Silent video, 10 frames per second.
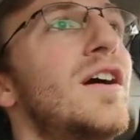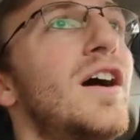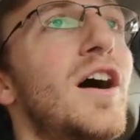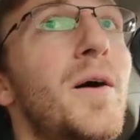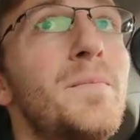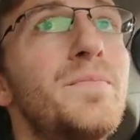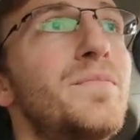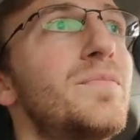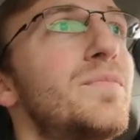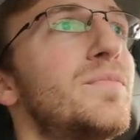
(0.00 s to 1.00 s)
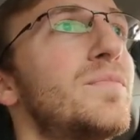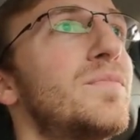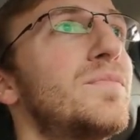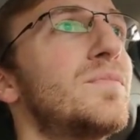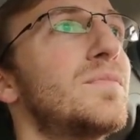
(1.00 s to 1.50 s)

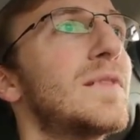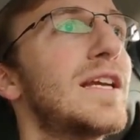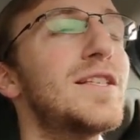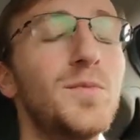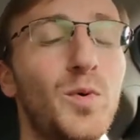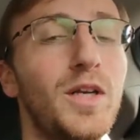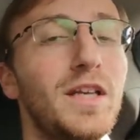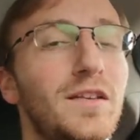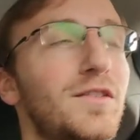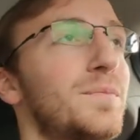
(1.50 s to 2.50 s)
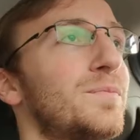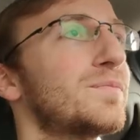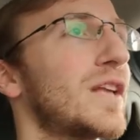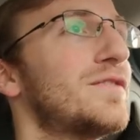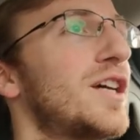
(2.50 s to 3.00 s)
I guess the point is,
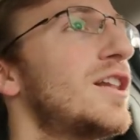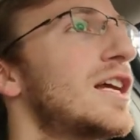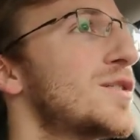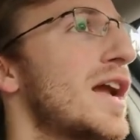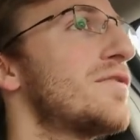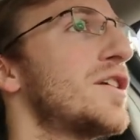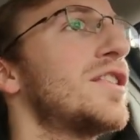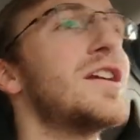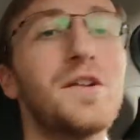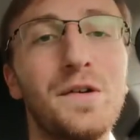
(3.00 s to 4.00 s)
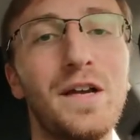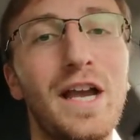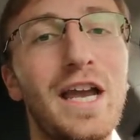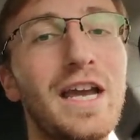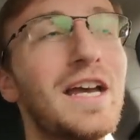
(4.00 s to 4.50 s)
I've done electric everything,
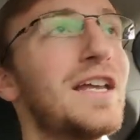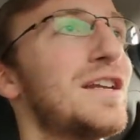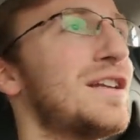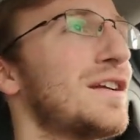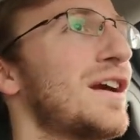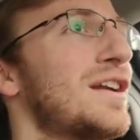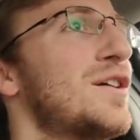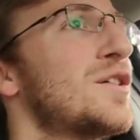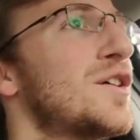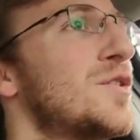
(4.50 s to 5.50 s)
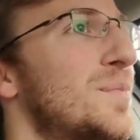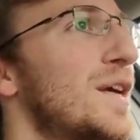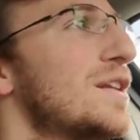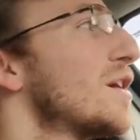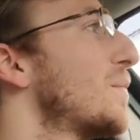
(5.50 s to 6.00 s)
and I know a good
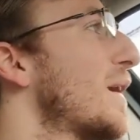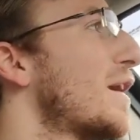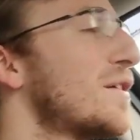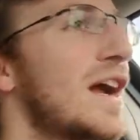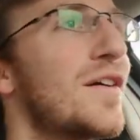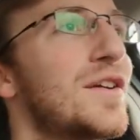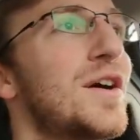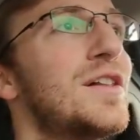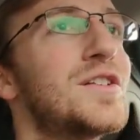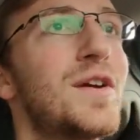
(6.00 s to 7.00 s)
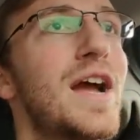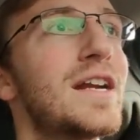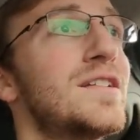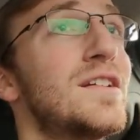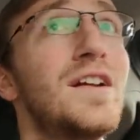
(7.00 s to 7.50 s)
bit about how they all
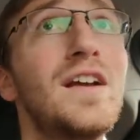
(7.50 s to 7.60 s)
interact.